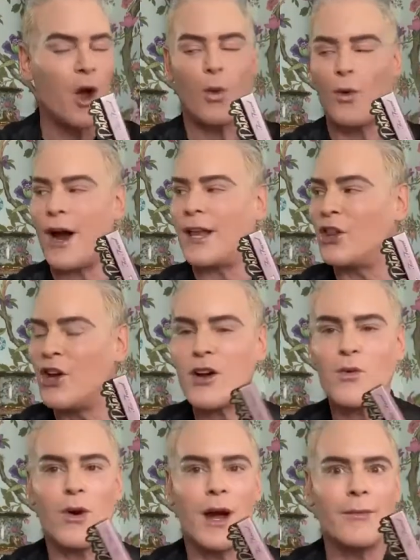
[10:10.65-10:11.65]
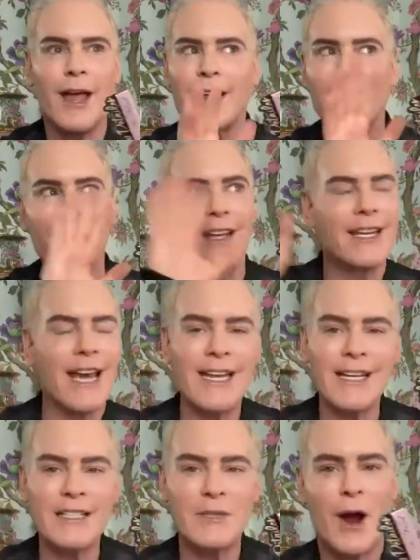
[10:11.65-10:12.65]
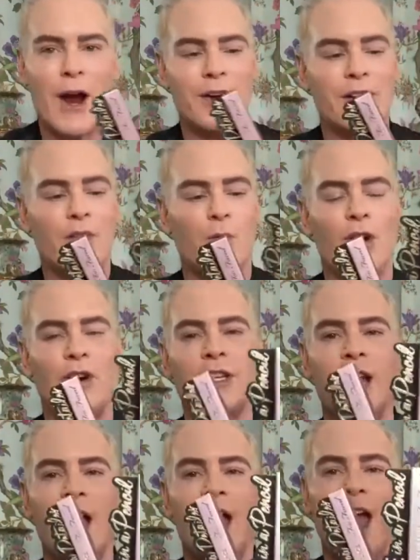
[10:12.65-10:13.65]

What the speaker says: where I look, where I'm like getting inspired in the world.